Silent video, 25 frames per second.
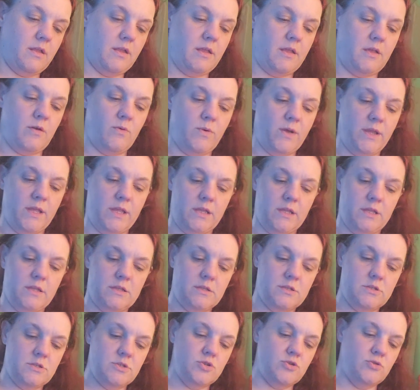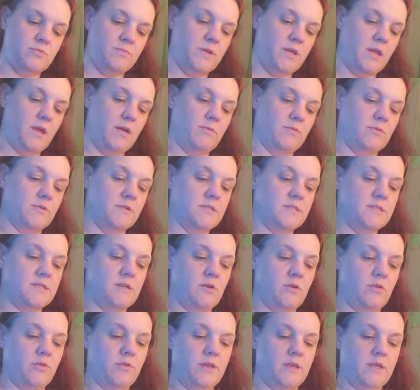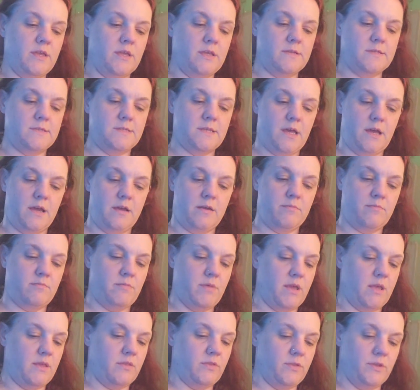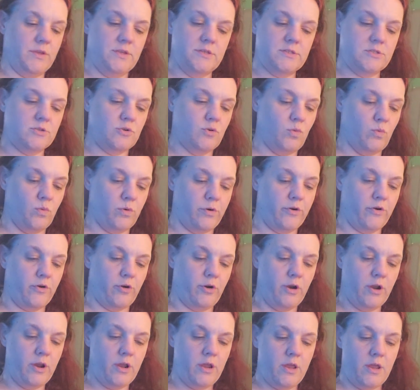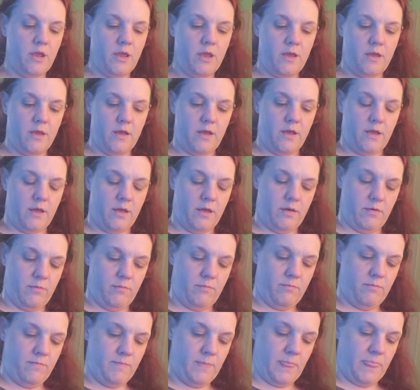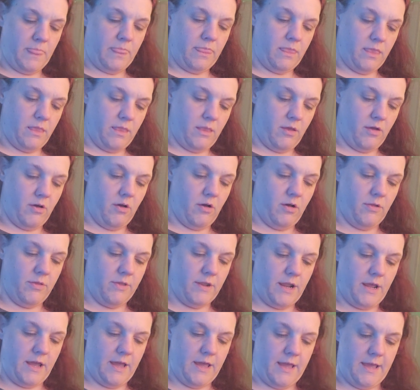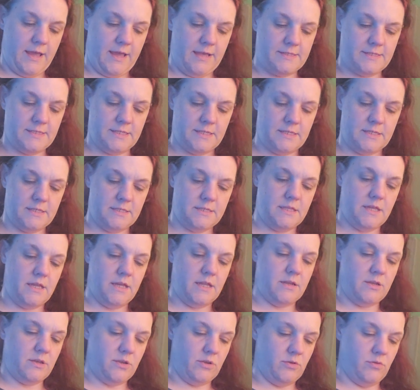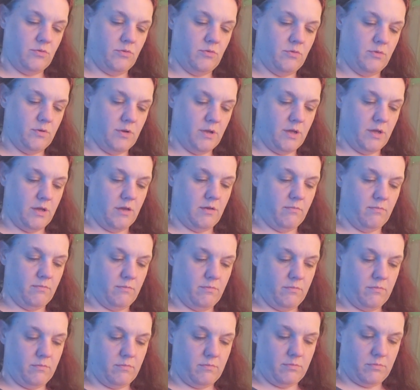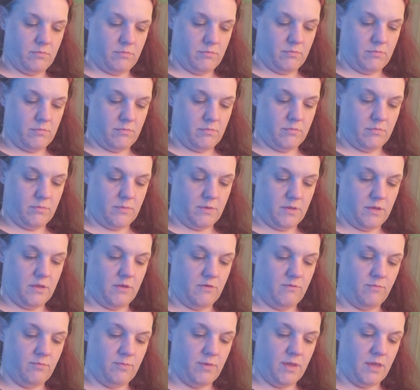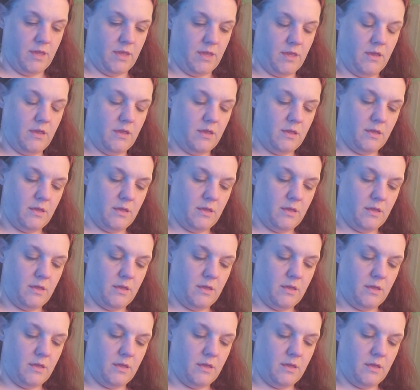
going to be able to sell these. I can make these to order. All that I ask is that you give me